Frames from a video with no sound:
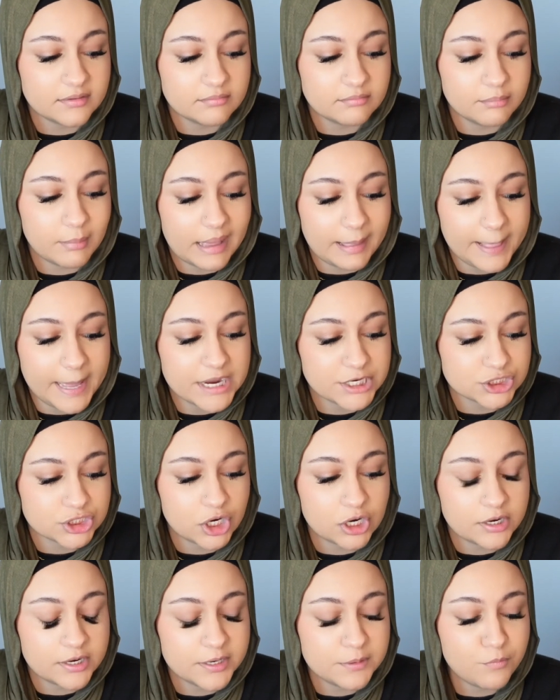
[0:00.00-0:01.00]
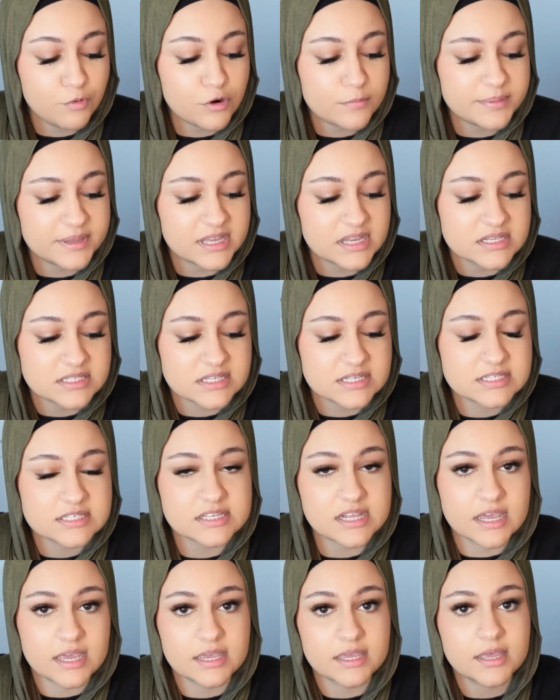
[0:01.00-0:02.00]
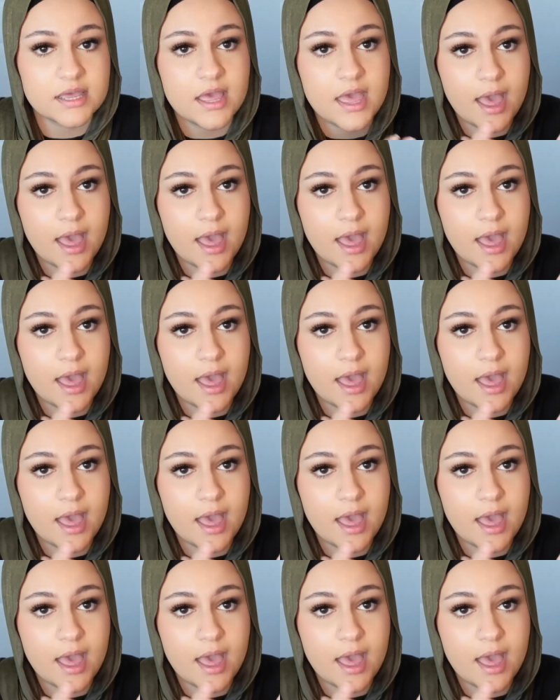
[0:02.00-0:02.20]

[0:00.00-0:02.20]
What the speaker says: my lash cart anymore because it's like